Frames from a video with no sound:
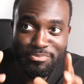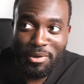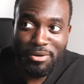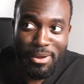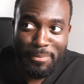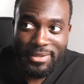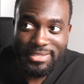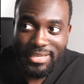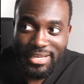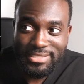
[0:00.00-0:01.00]
Butter by
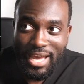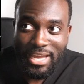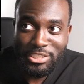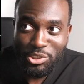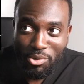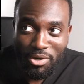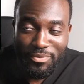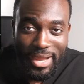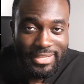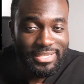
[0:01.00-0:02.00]
BTS. I enjoyed
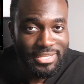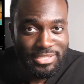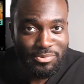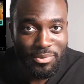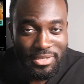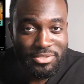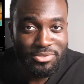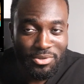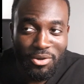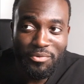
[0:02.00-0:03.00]
reacting to this one. This
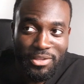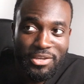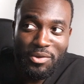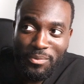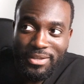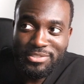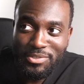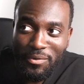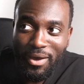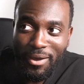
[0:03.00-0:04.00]
is a really good one.
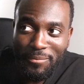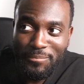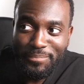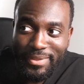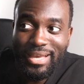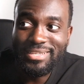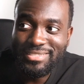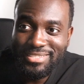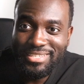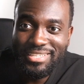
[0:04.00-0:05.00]
So
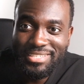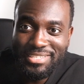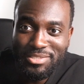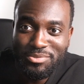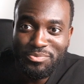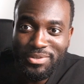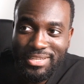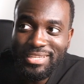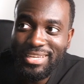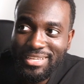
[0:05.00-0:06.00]
yes, this is
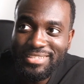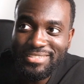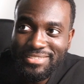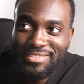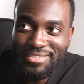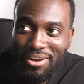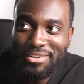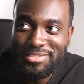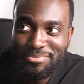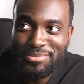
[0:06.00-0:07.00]
really neat,
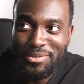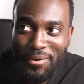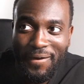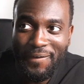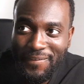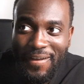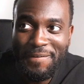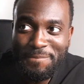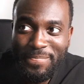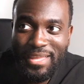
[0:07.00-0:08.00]
awesome. So yeah,
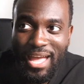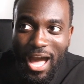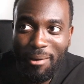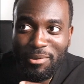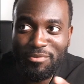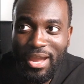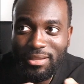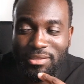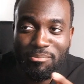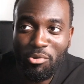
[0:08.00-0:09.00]
I'll be
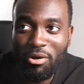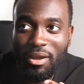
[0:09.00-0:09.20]
reacting to more